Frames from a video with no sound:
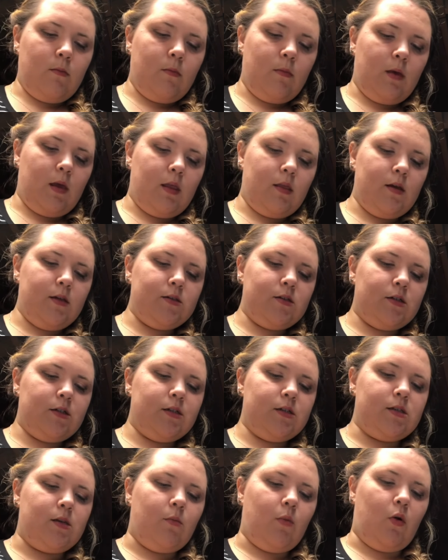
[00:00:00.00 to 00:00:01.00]
And these are
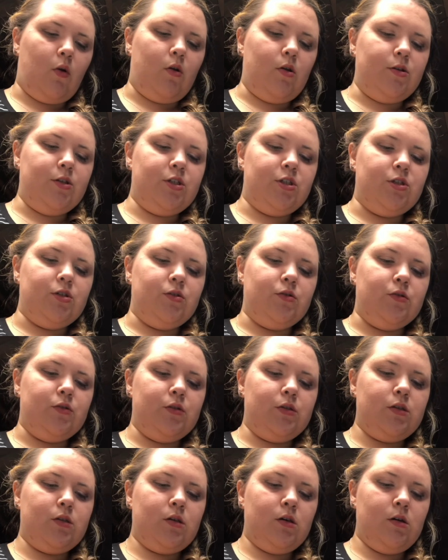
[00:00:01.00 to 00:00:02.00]
some old
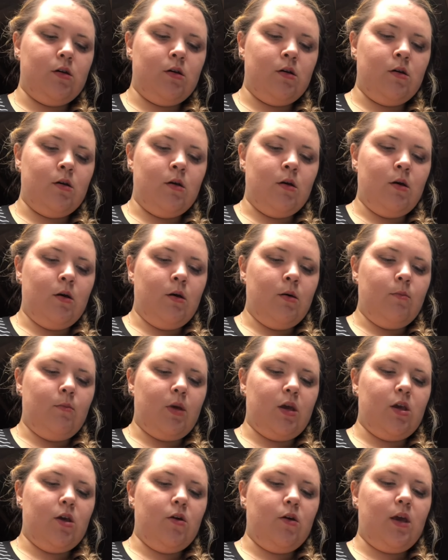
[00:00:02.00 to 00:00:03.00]
shoes,
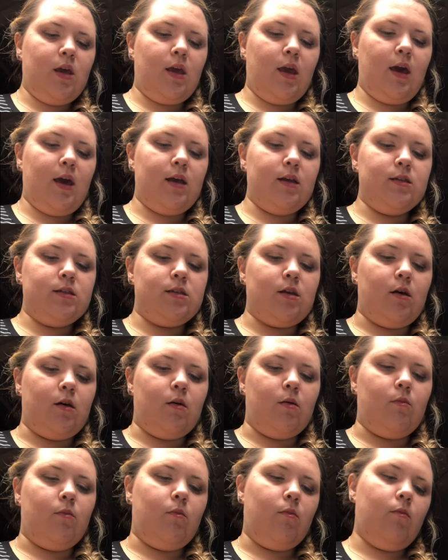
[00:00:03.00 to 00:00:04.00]
but you can get
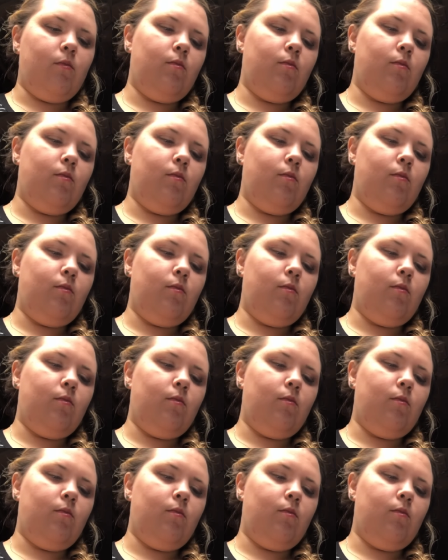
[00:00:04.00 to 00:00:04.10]
some